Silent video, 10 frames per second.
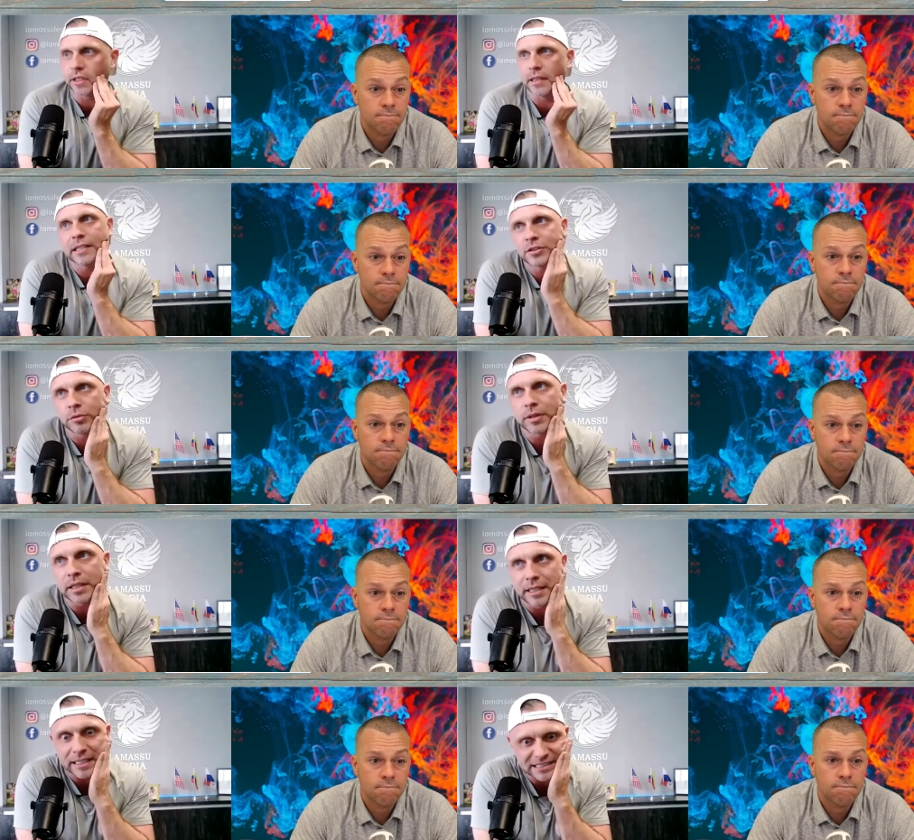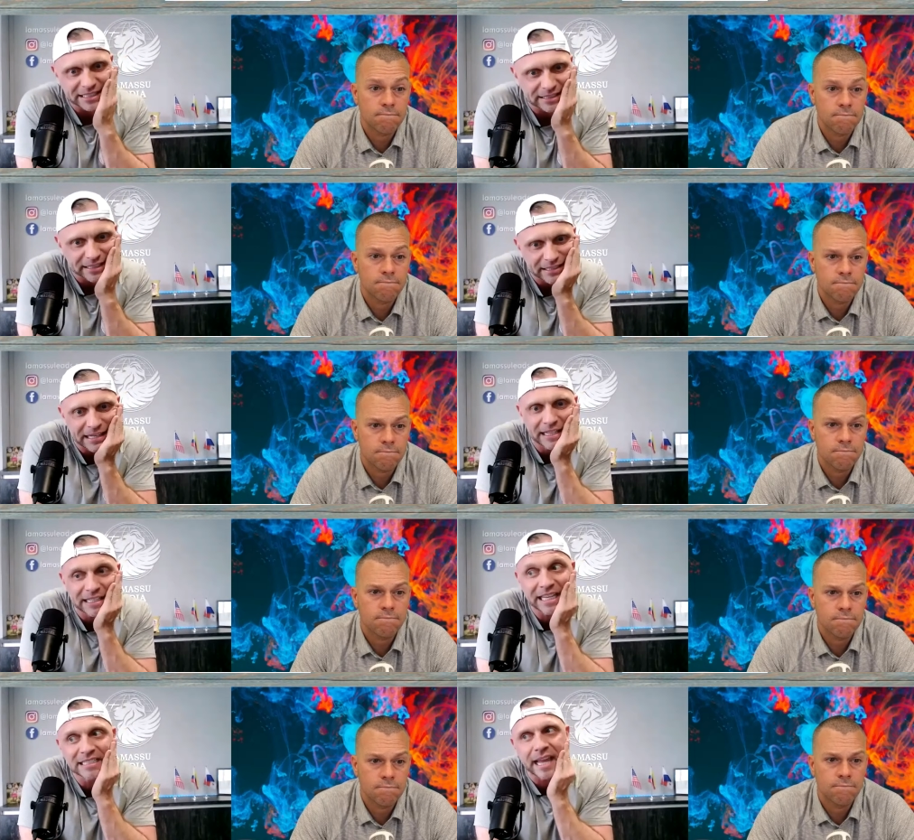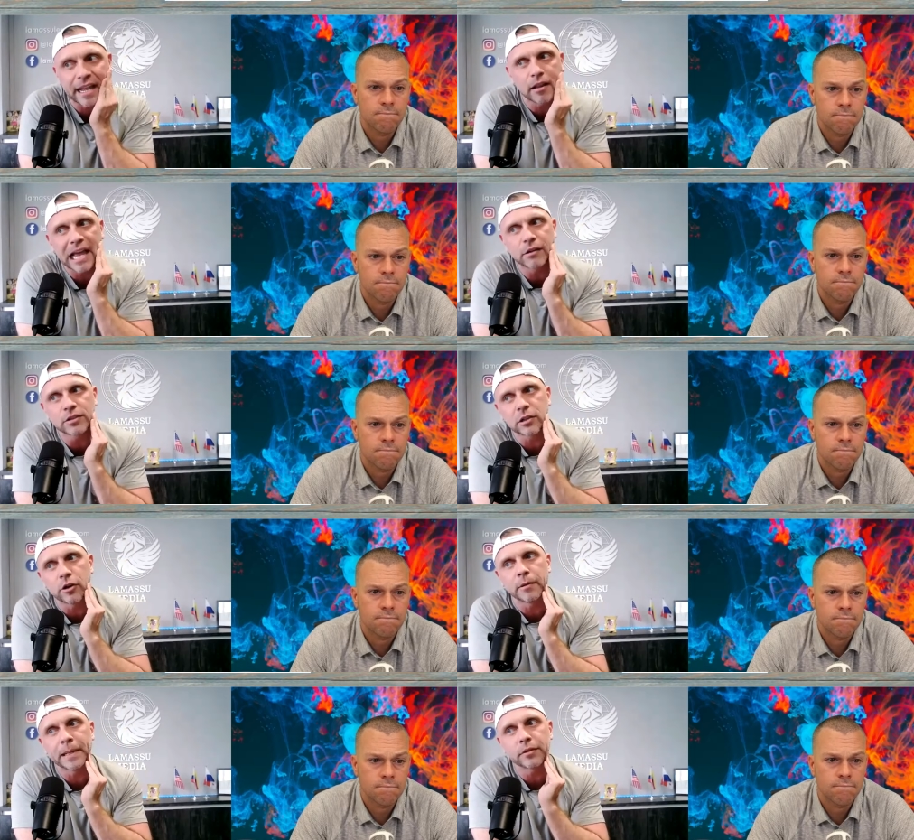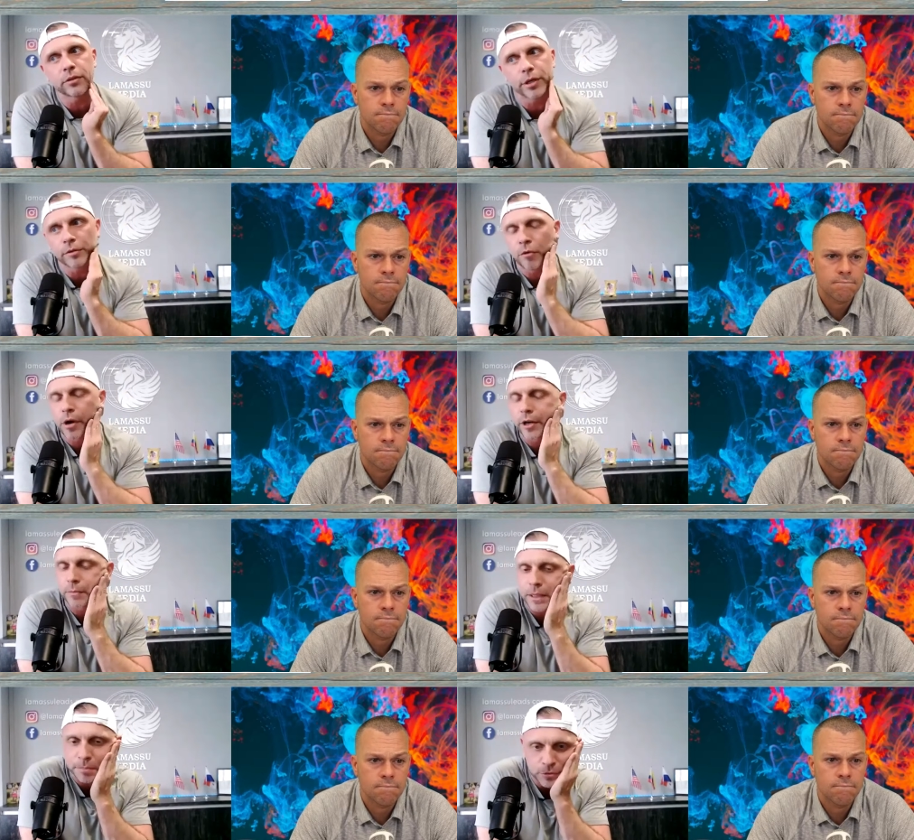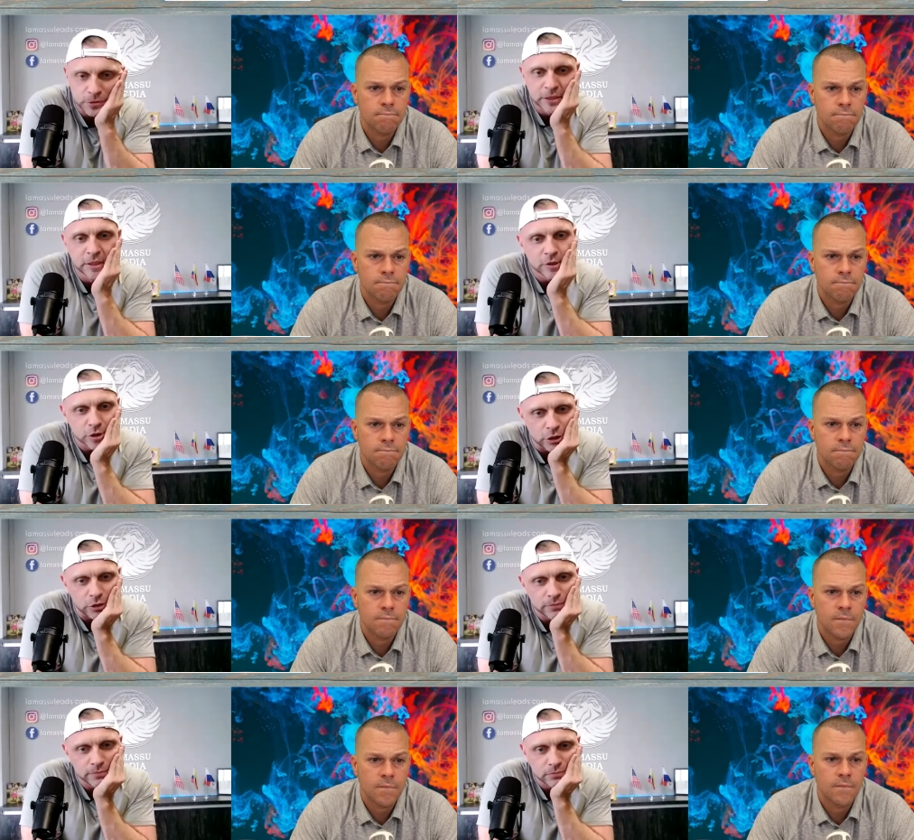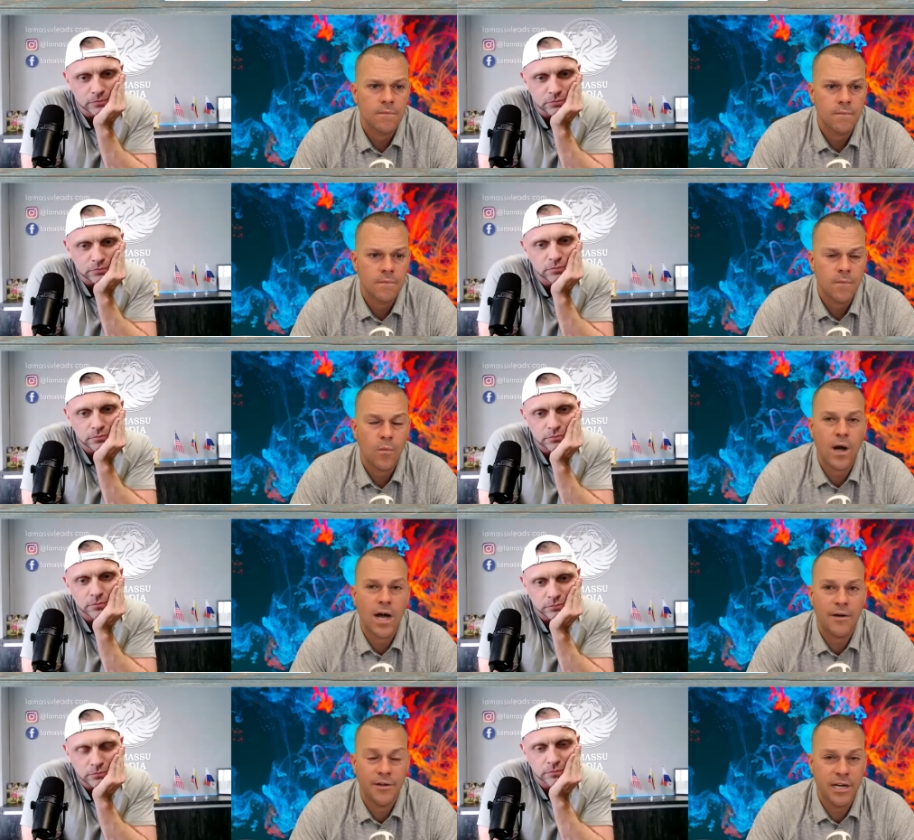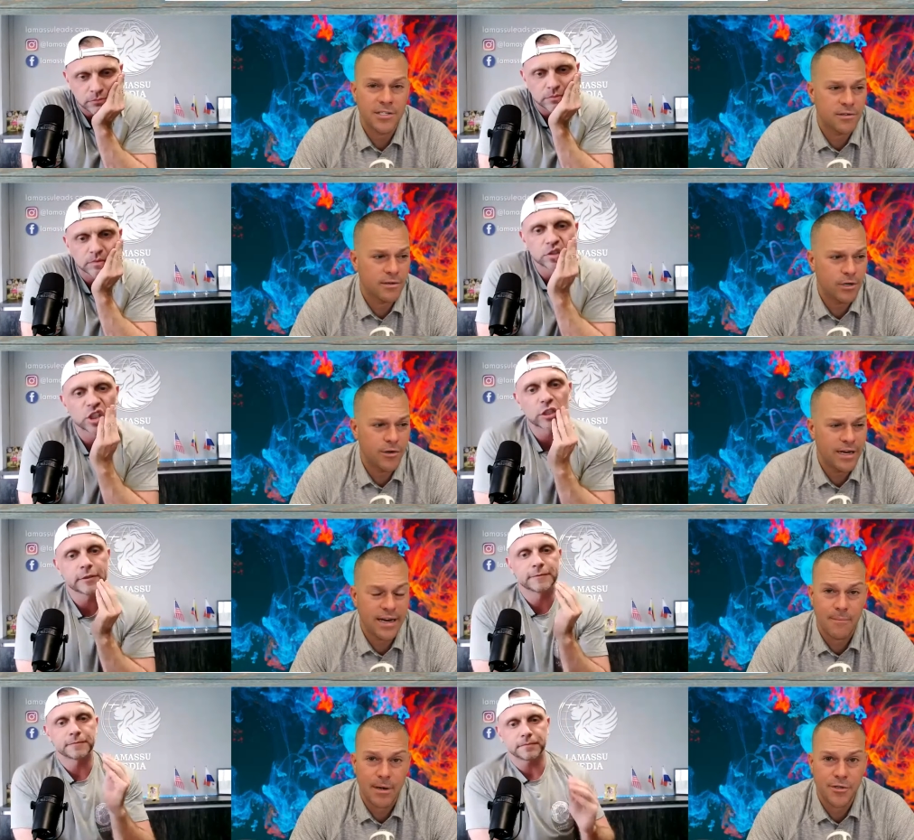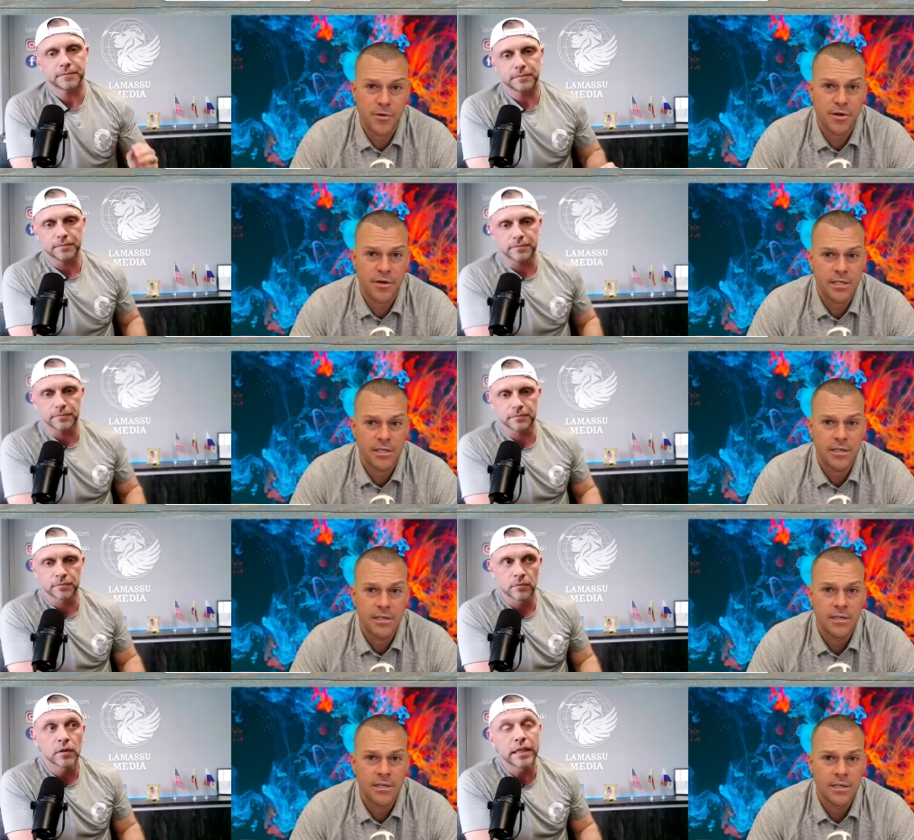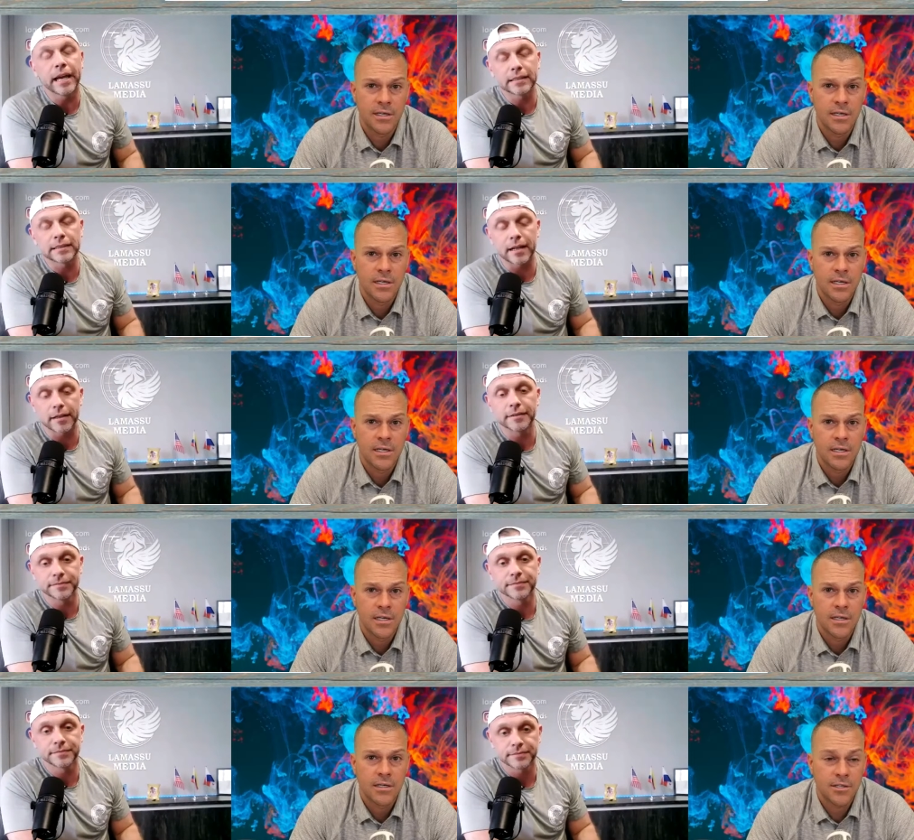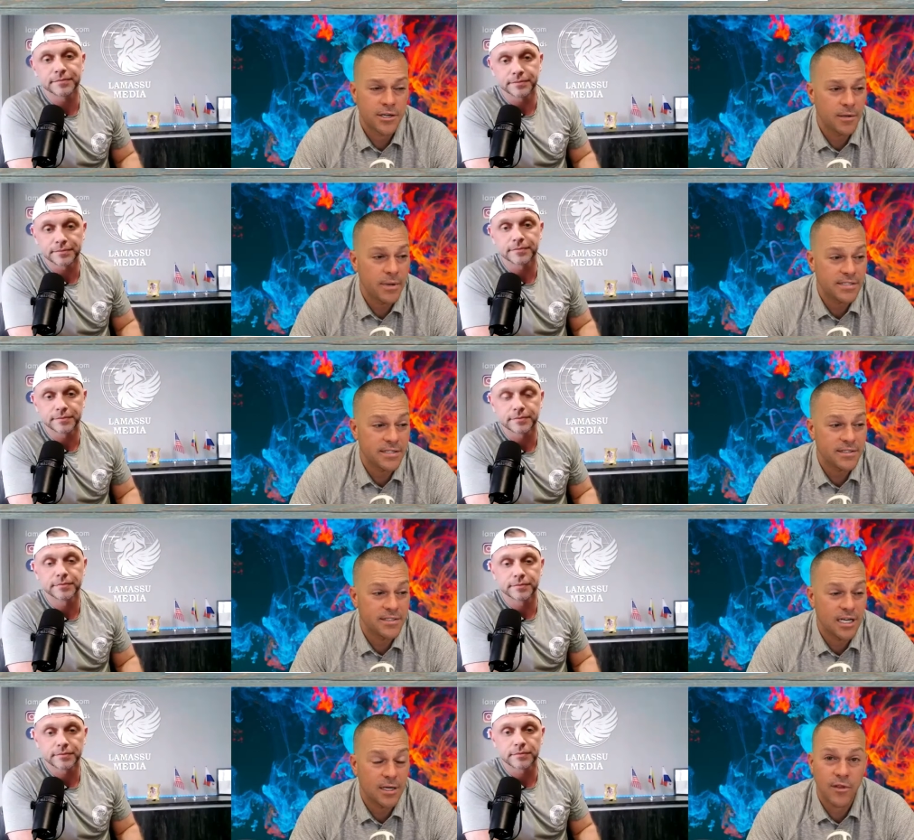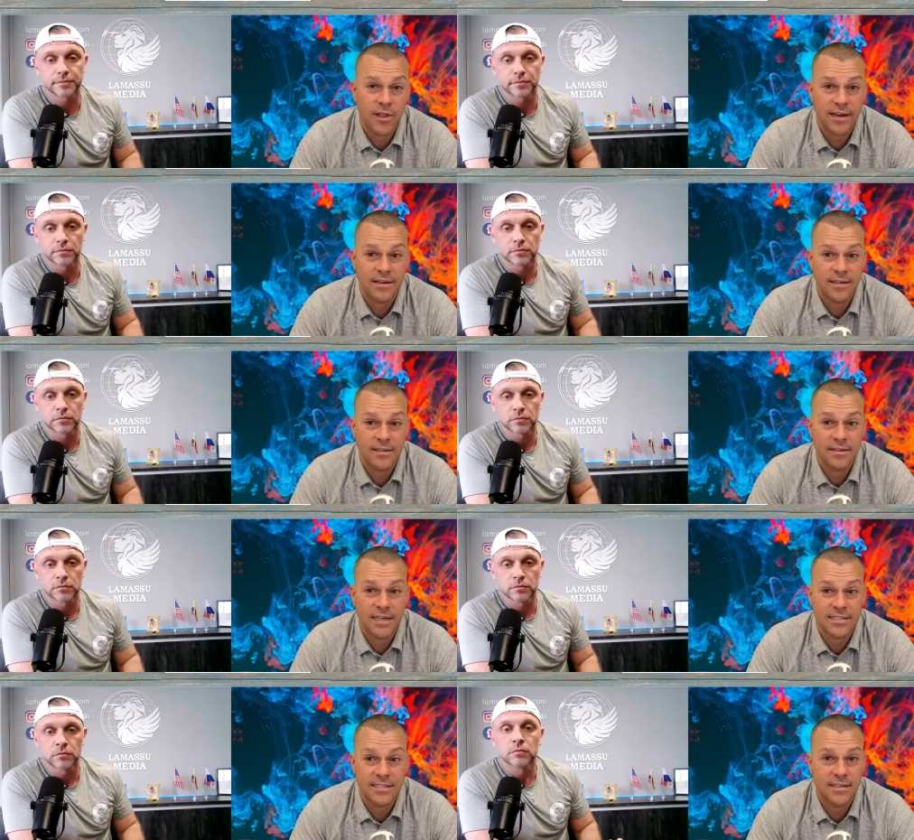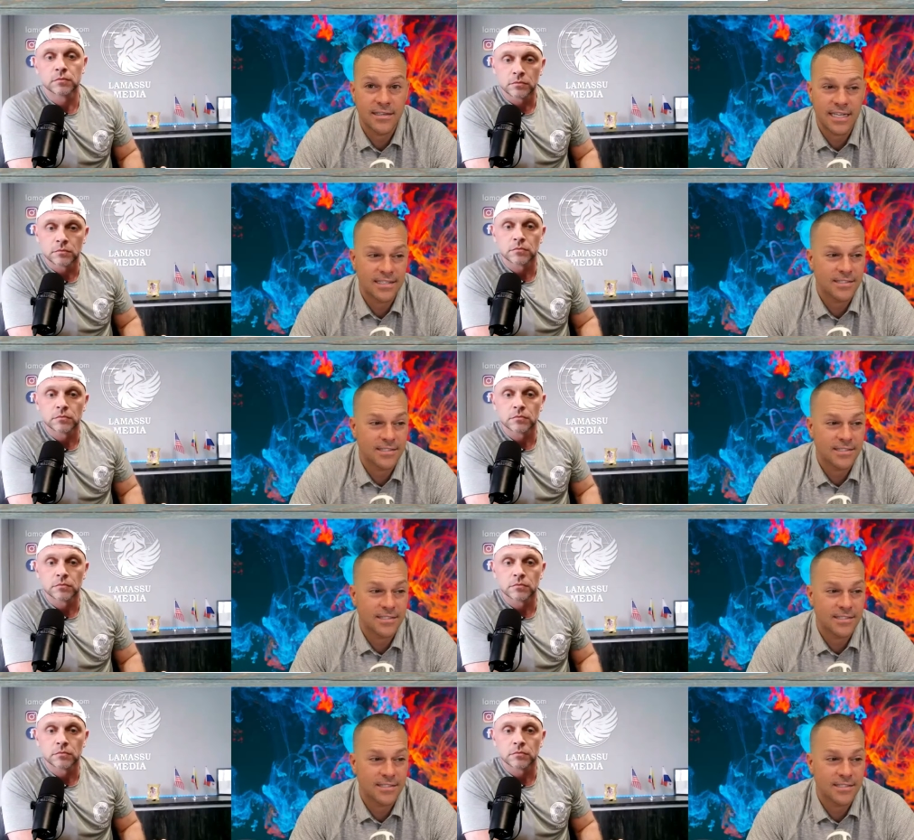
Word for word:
Speaker 1: and into within the next 60 to 90 days. That'll allow us to go to about three to 400 people. So, wow. And
Speaker 2: you guys are, what are you at now? About 200? Yeah, exactly. So you're going to basically double that in the next year. That's